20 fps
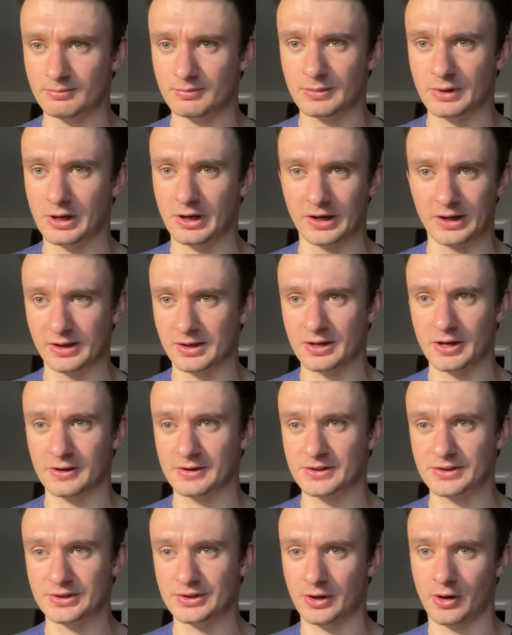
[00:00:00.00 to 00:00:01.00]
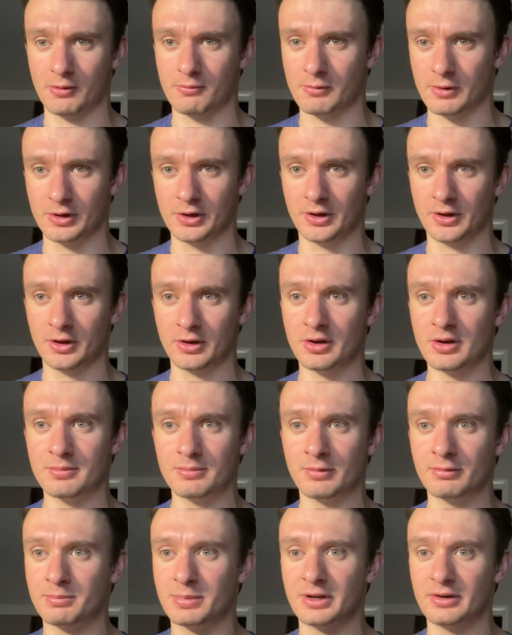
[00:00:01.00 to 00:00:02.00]
I kind of suck at running and I'm a
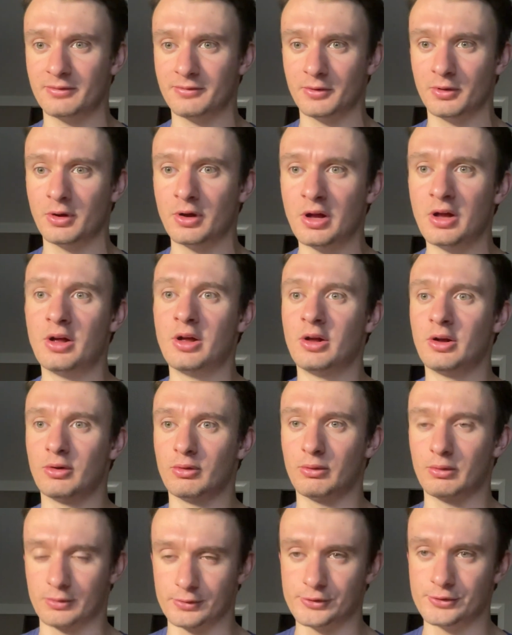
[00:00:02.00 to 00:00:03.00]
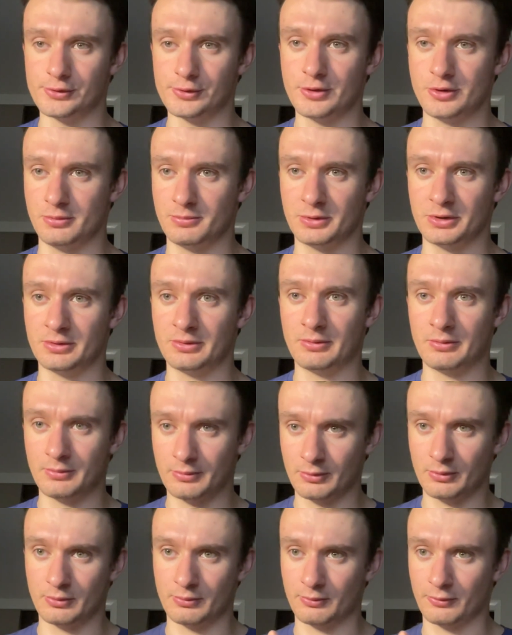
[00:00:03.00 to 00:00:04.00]
bit of a larger human
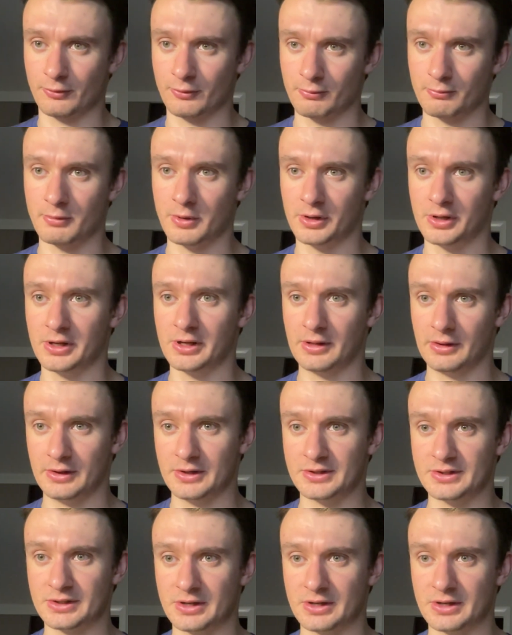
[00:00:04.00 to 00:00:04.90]
for running, at least.